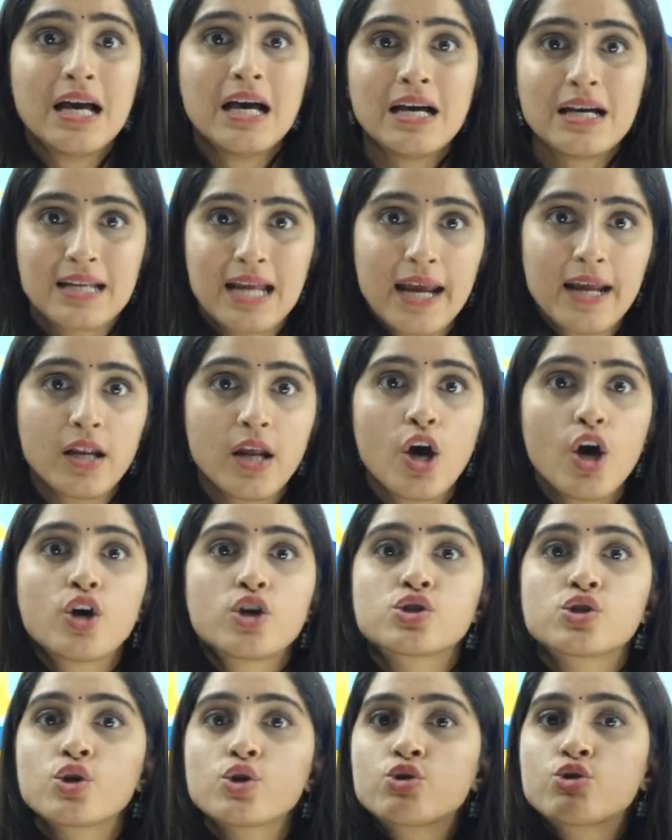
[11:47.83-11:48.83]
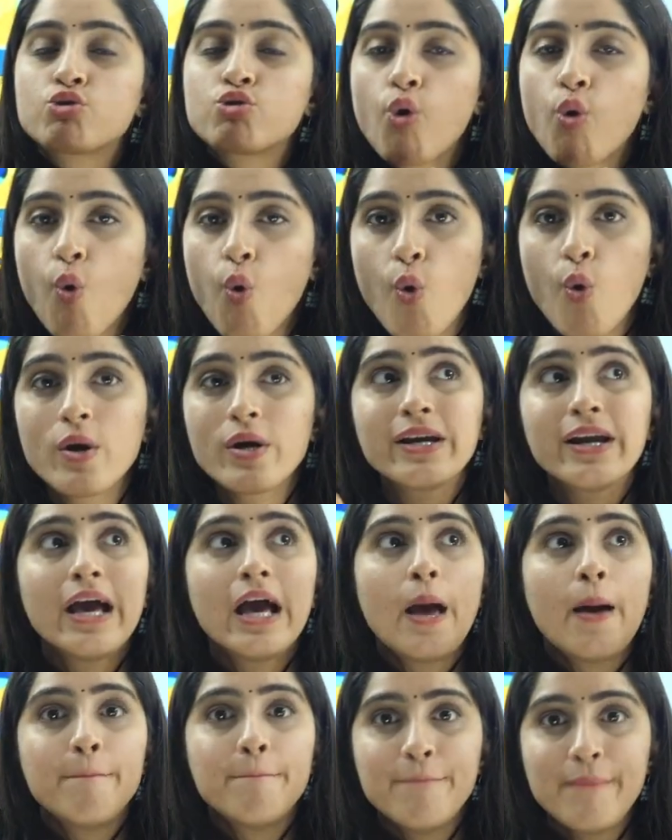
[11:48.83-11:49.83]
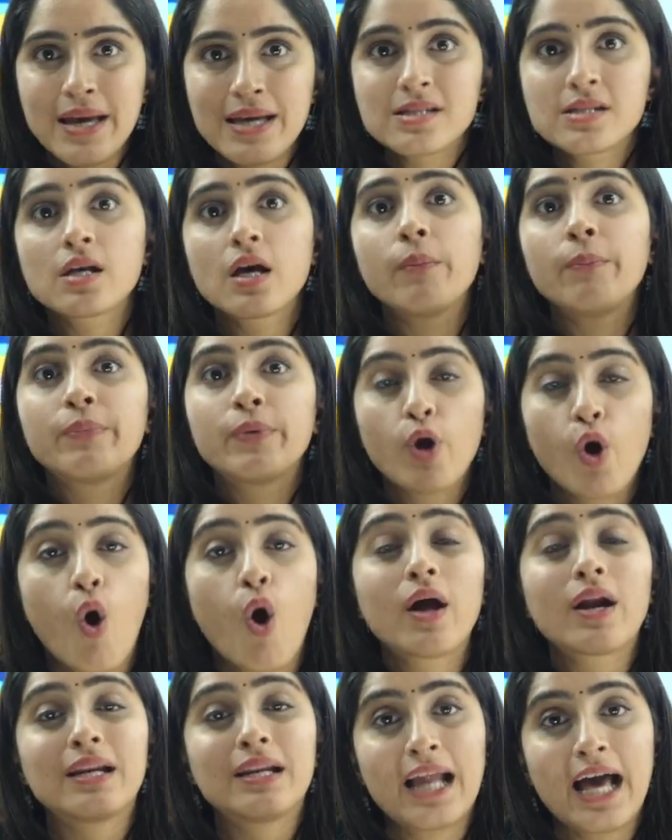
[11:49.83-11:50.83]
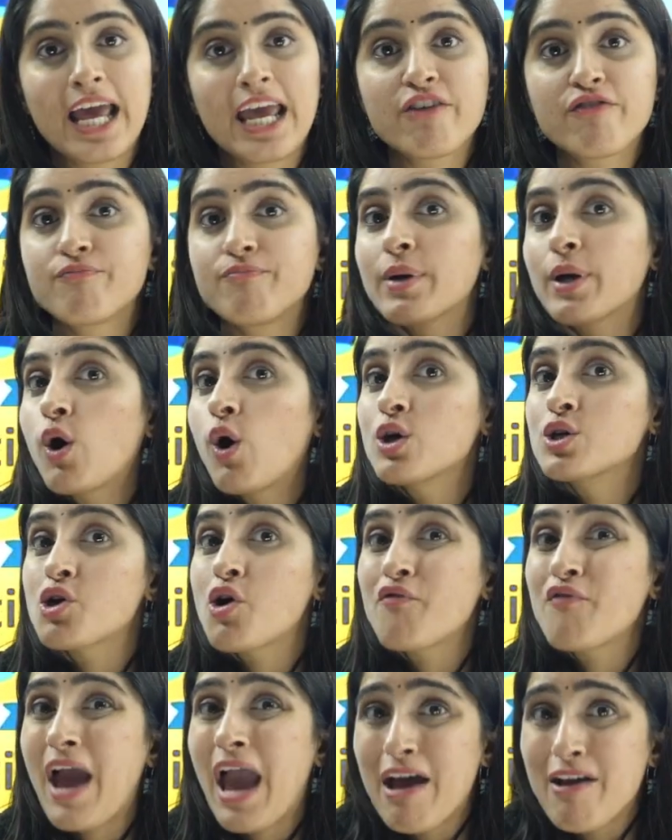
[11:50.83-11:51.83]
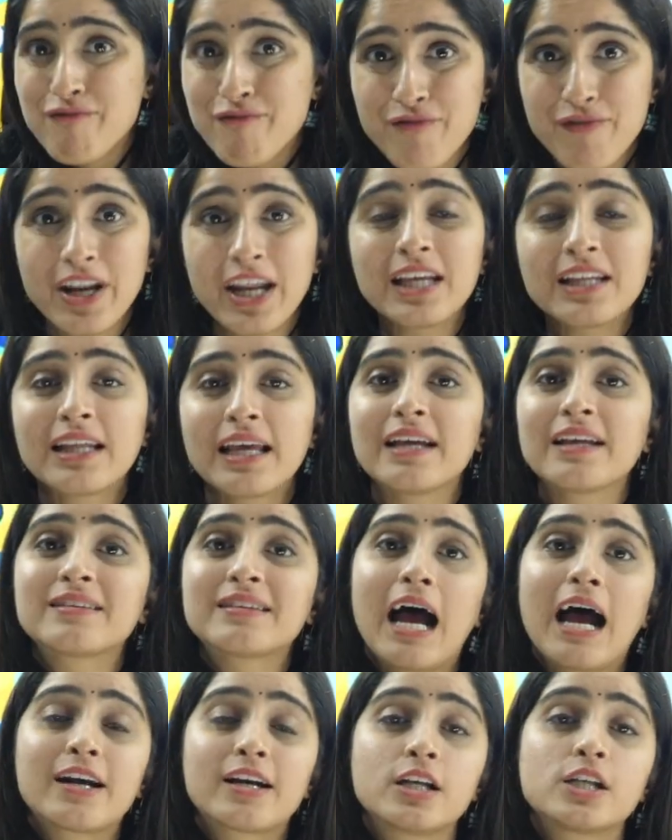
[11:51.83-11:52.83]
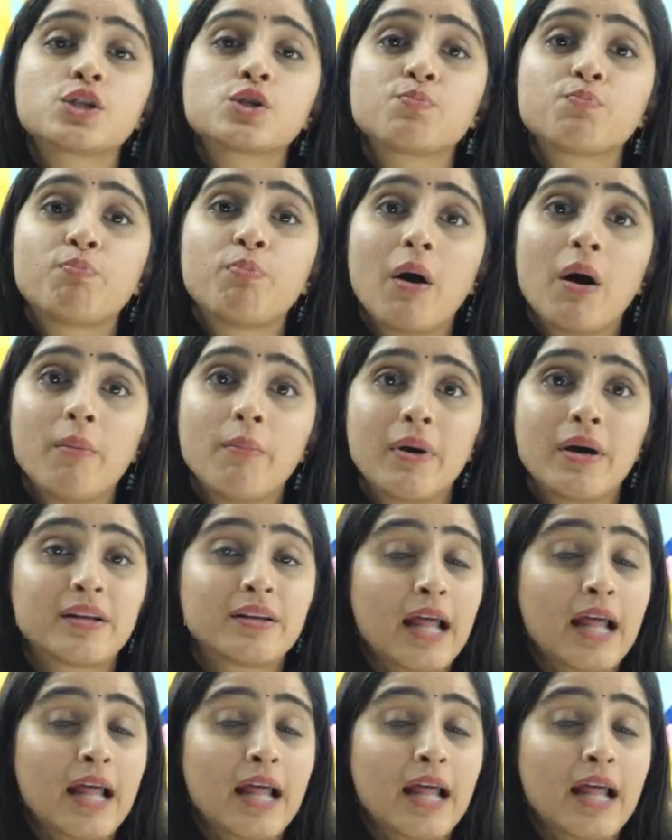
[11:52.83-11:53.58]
right? So don't mess up your life because of everything that is permanent,